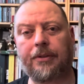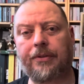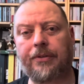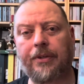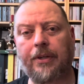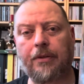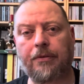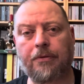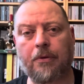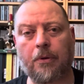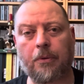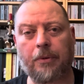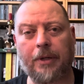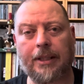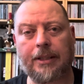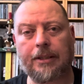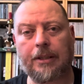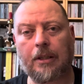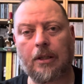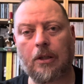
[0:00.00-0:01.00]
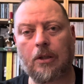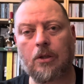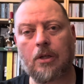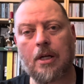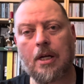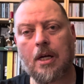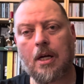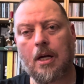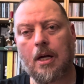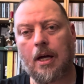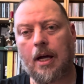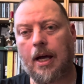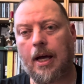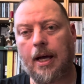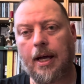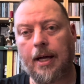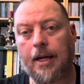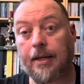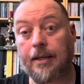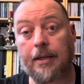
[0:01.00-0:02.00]
3 or 4 weeks ago.
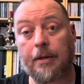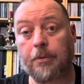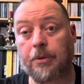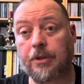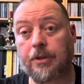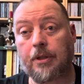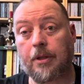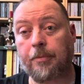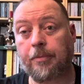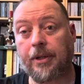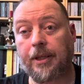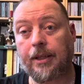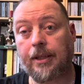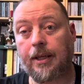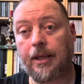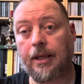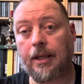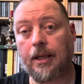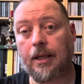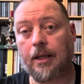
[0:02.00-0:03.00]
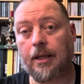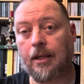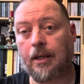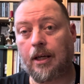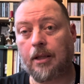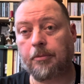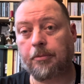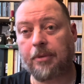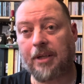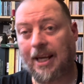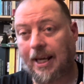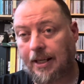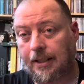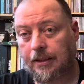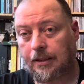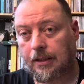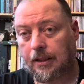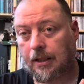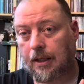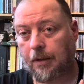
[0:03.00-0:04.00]
It was completely
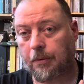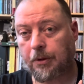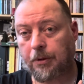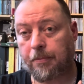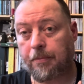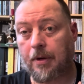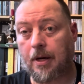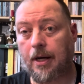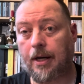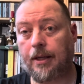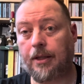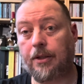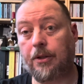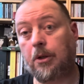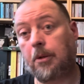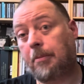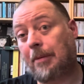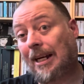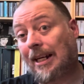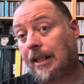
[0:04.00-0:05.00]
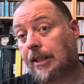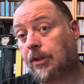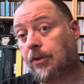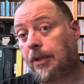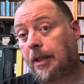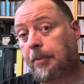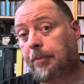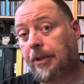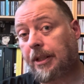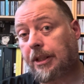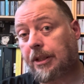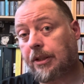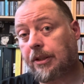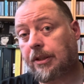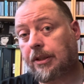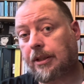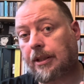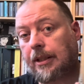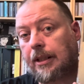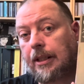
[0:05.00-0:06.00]
unplanned. I was buying the new Manic Street
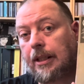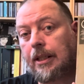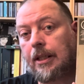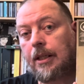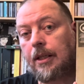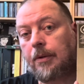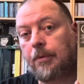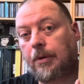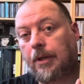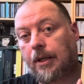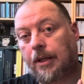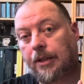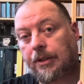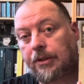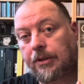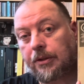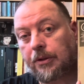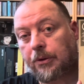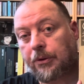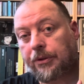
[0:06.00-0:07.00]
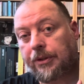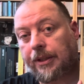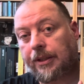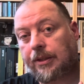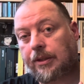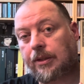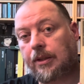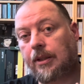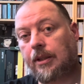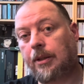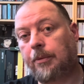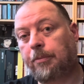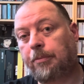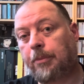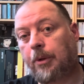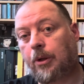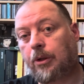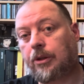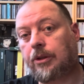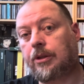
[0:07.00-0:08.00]
Preachers when I saw this in a
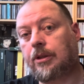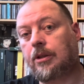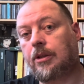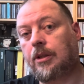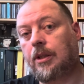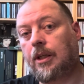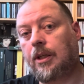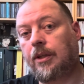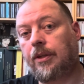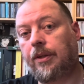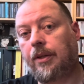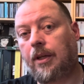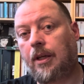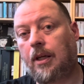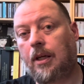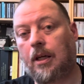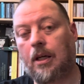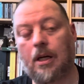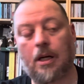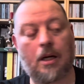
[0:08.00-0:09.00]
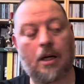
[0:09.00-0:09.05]
box near the